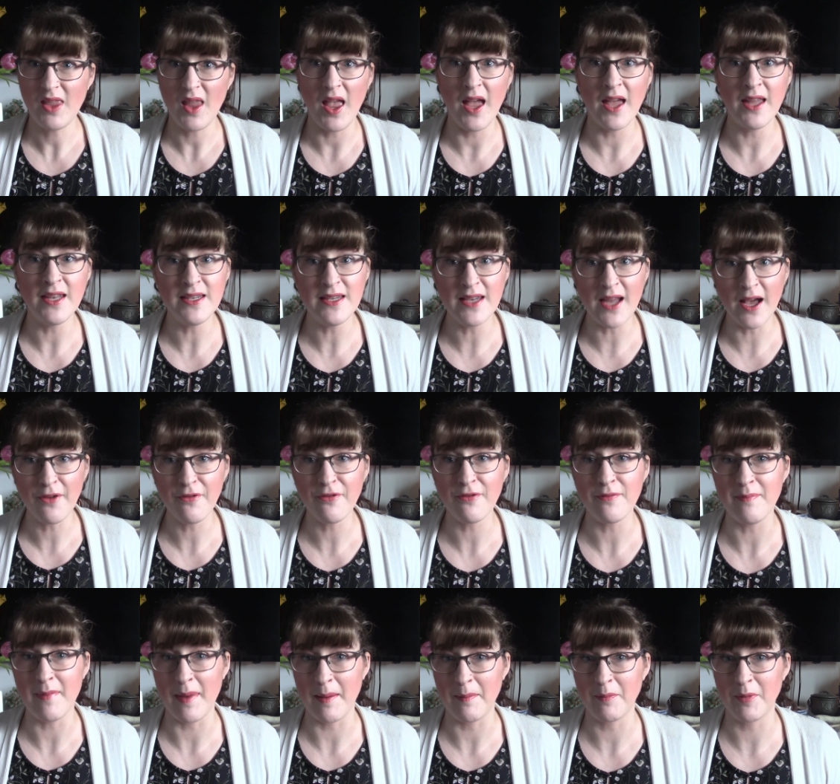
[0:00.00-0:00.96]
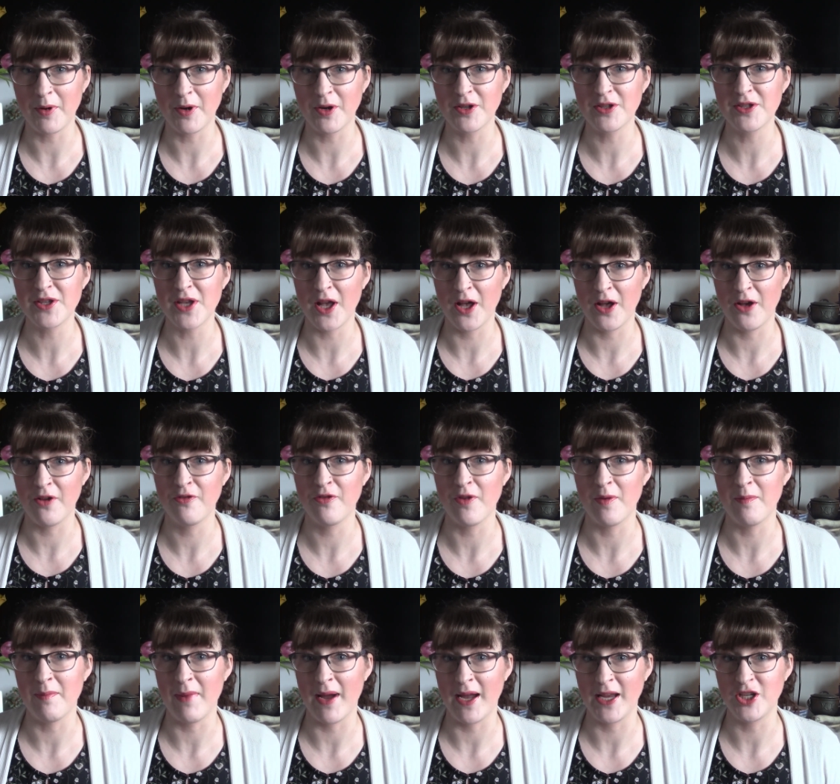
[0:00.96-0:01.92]
enough members
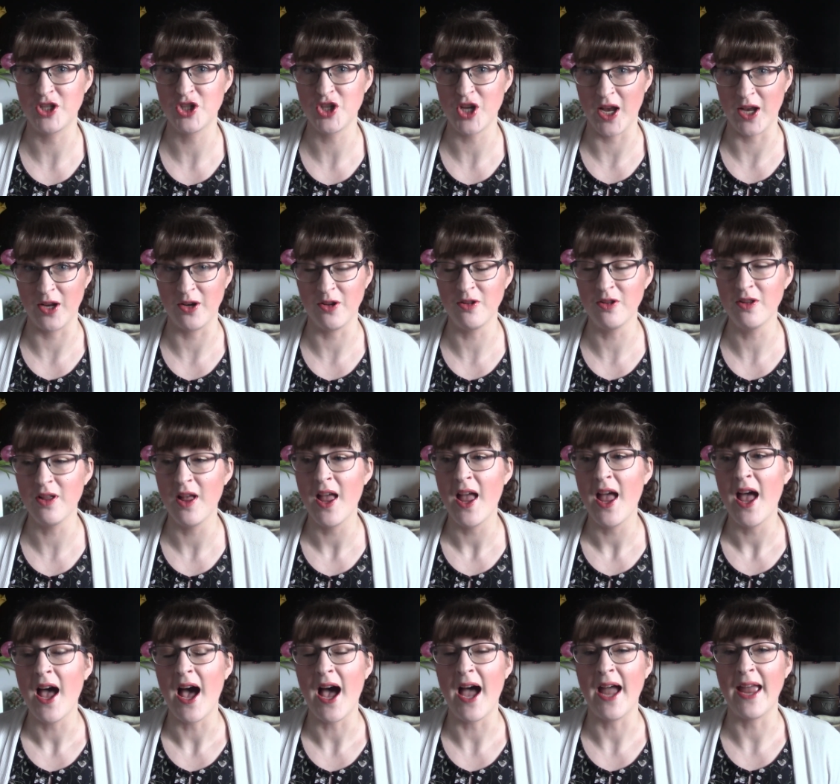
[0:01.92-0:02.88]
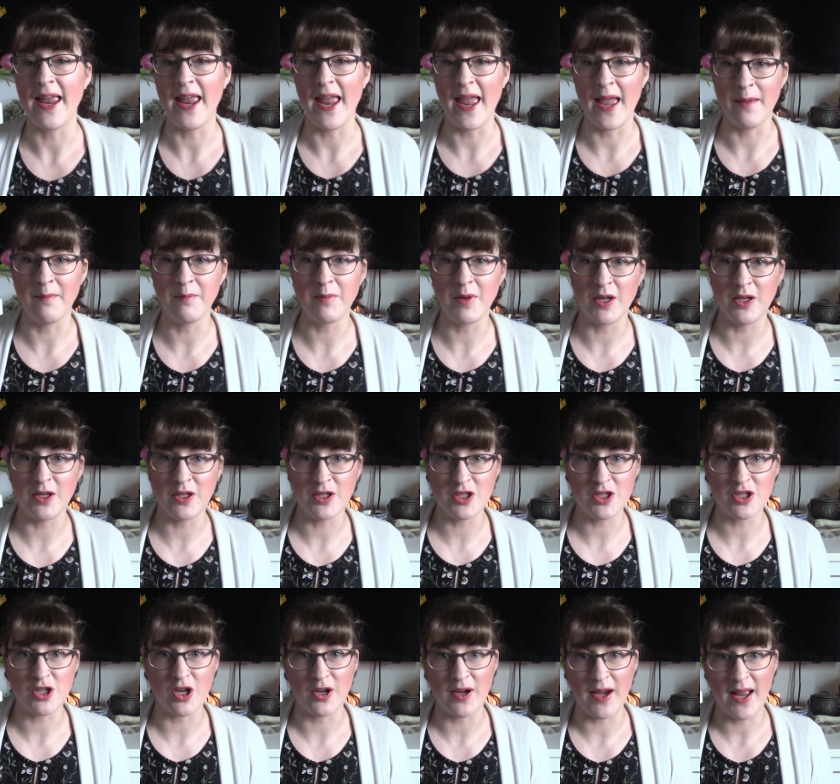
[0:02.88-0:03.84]
of my channel, I am going to
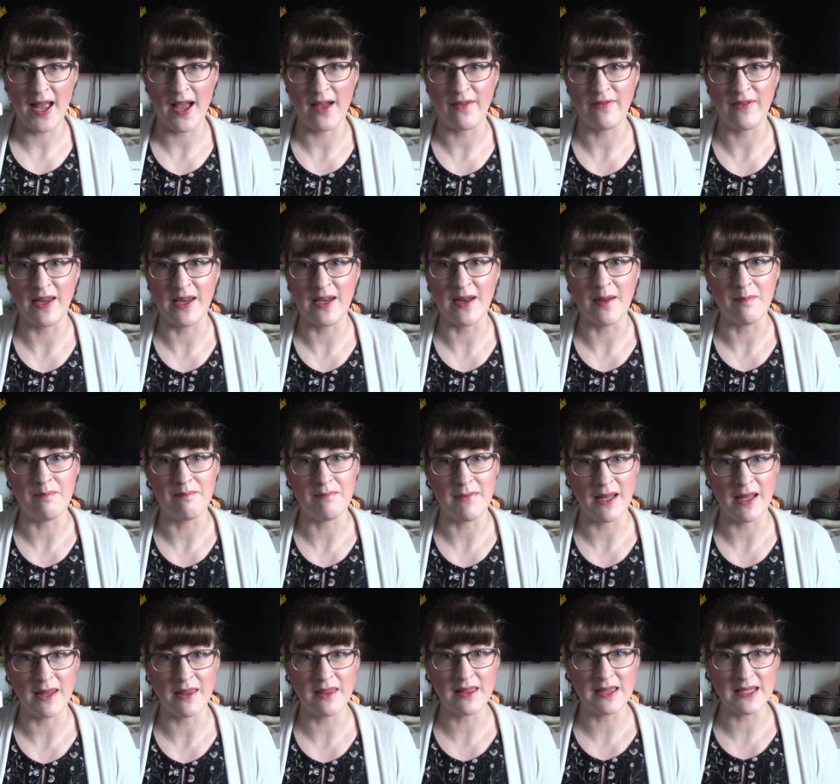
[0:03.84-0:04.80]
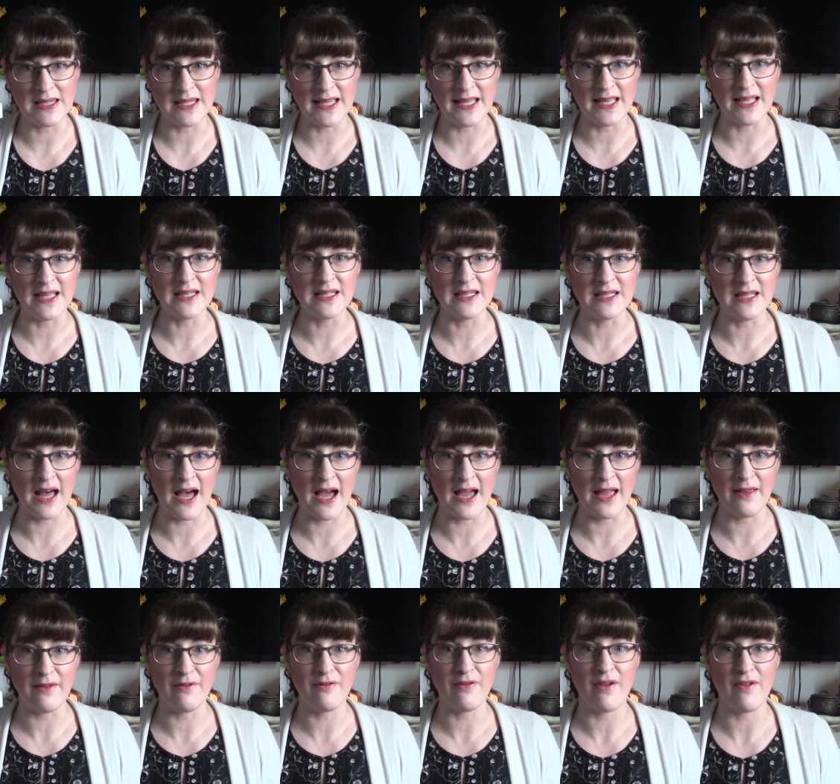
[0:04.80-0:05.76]
start having monthly
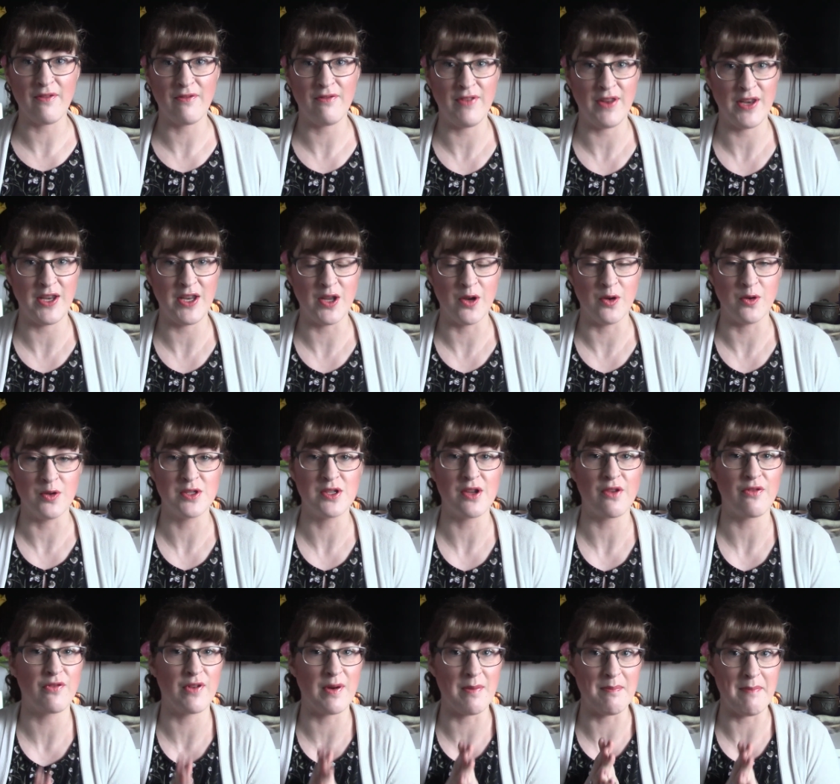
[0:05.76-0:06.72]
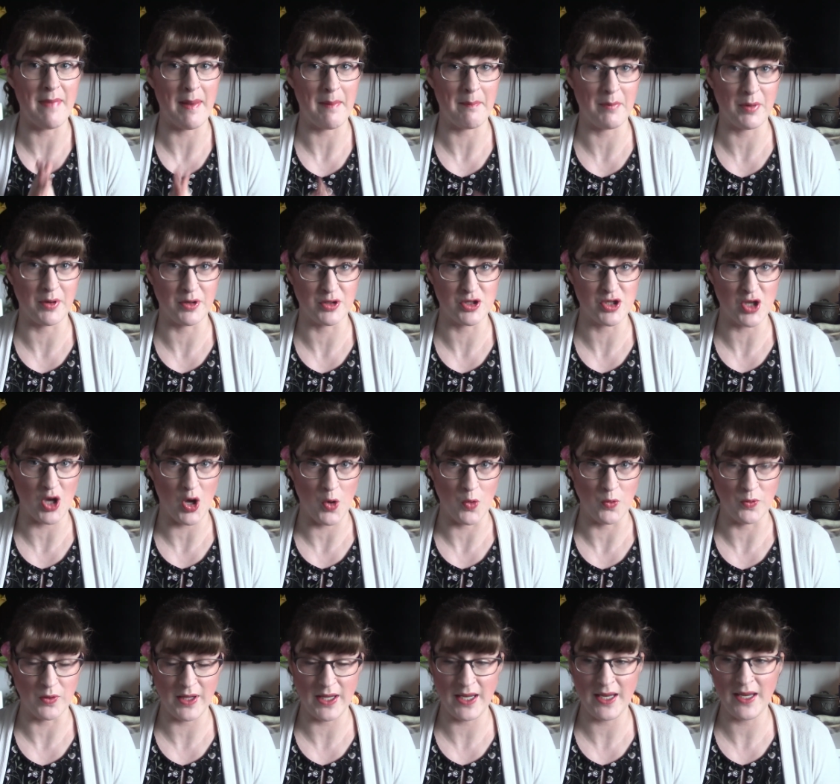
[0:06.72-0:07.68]
live videos for members
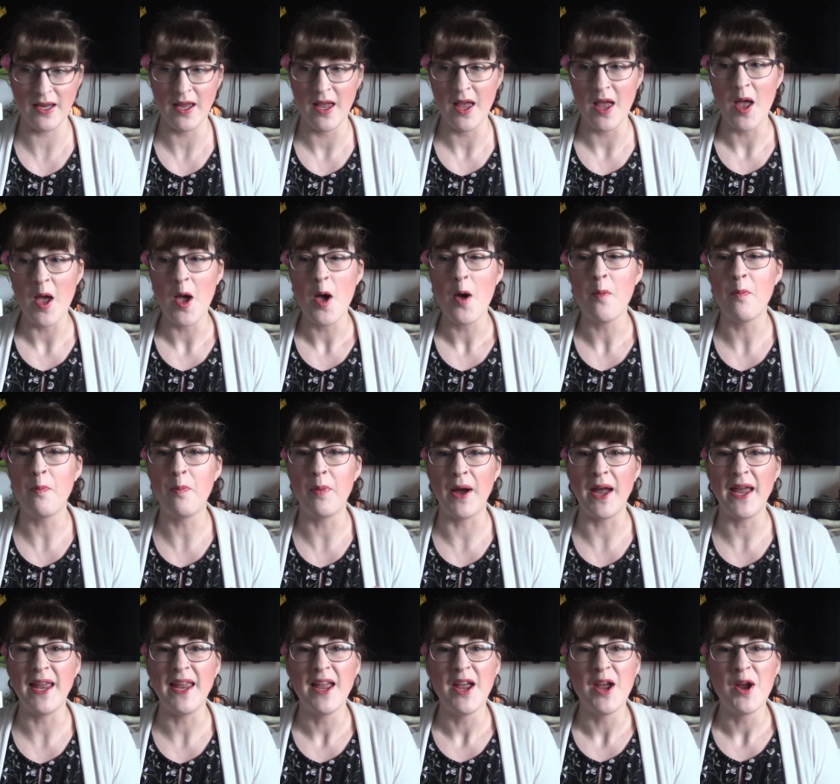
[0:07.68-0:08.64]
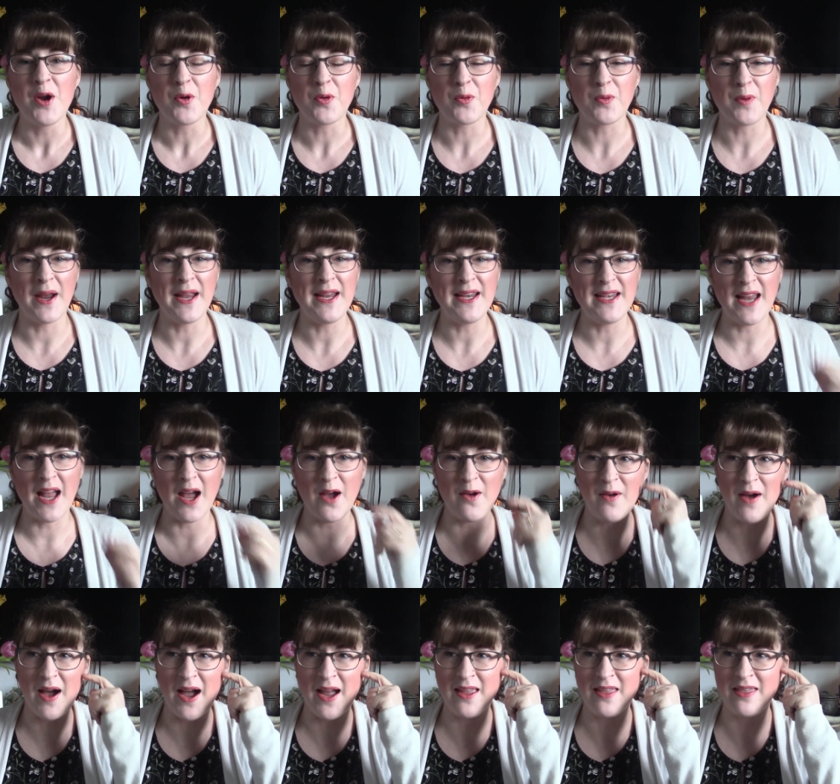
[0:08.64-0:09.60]
only. But right
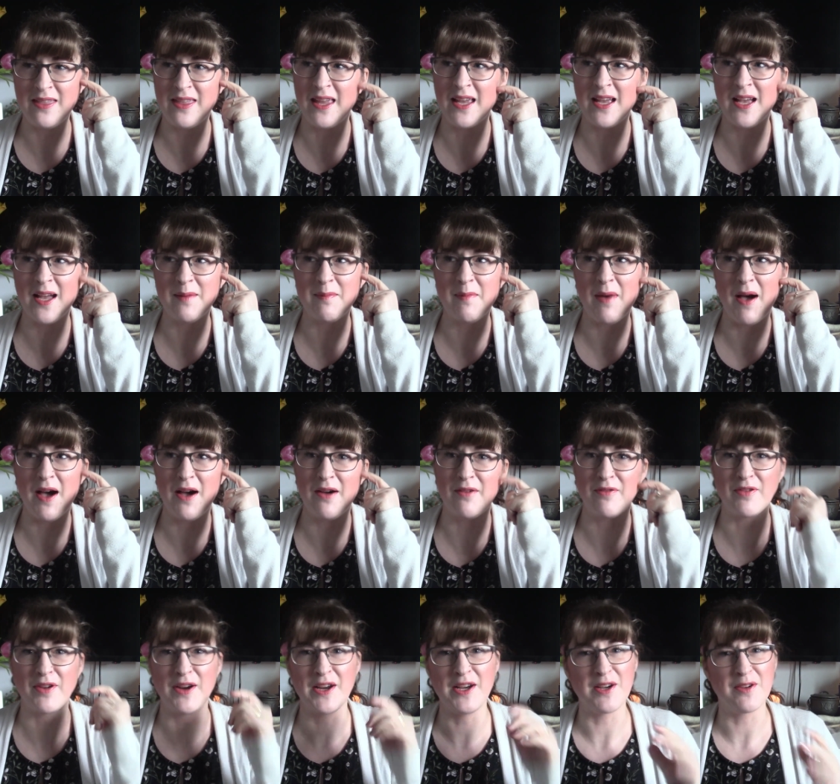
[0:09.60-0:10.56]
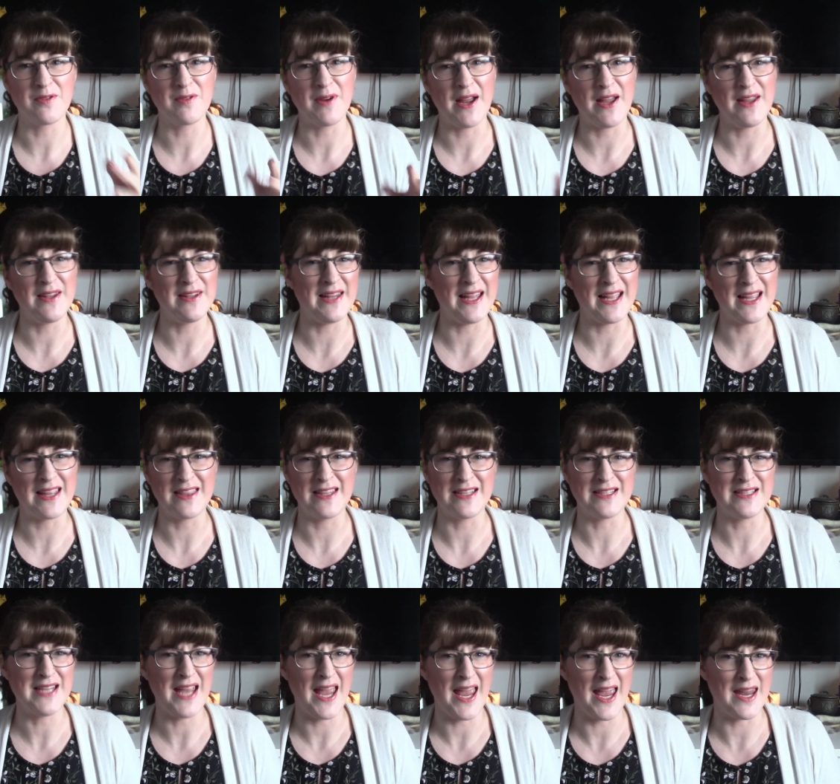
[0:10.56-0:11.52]
now, I think I'm hovering around like the
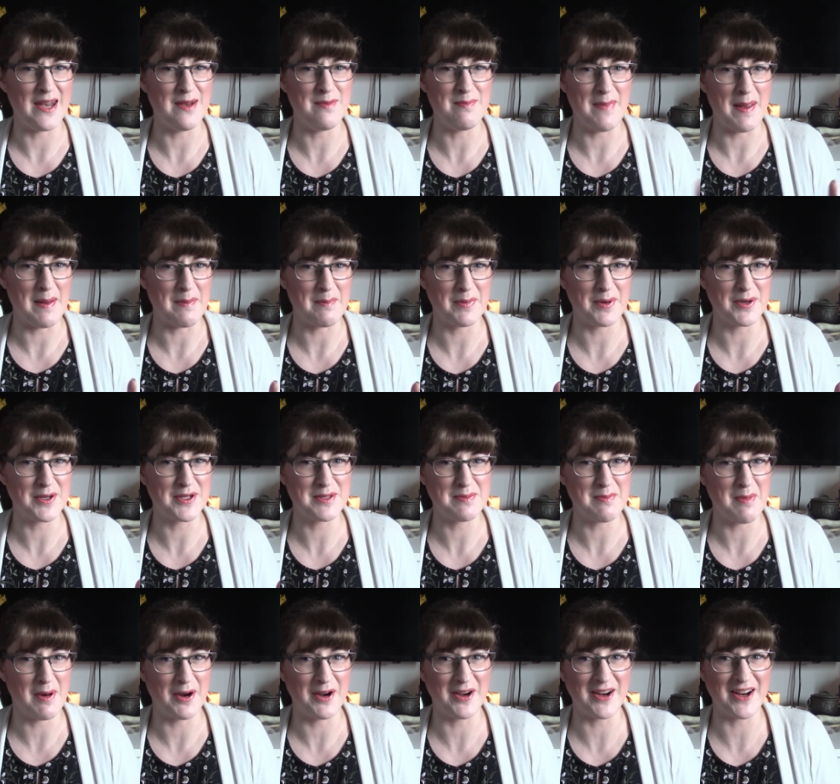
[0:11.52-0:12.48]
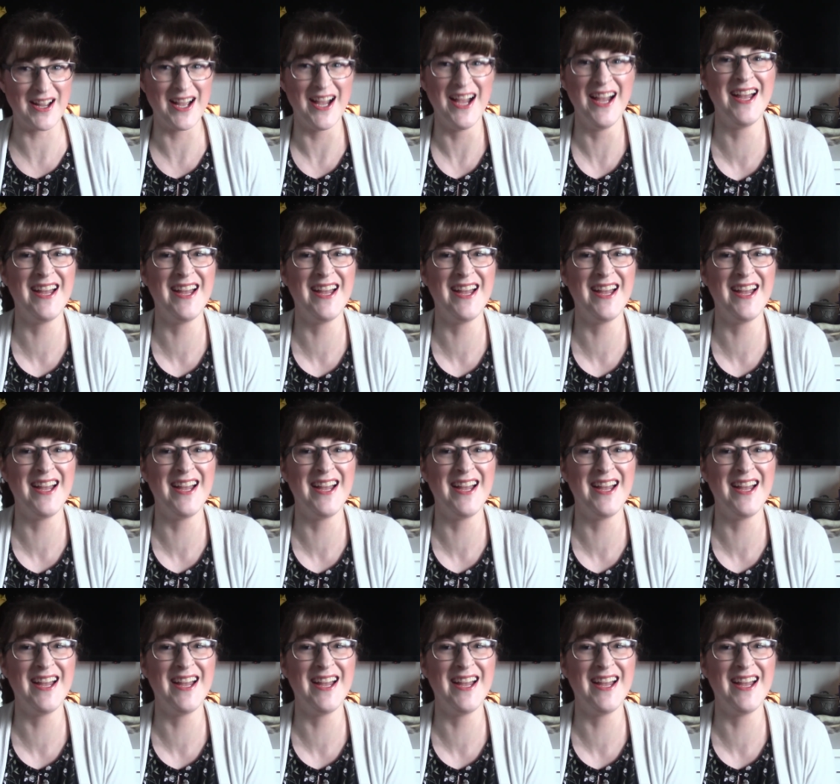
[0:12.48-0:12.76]
10 members mark,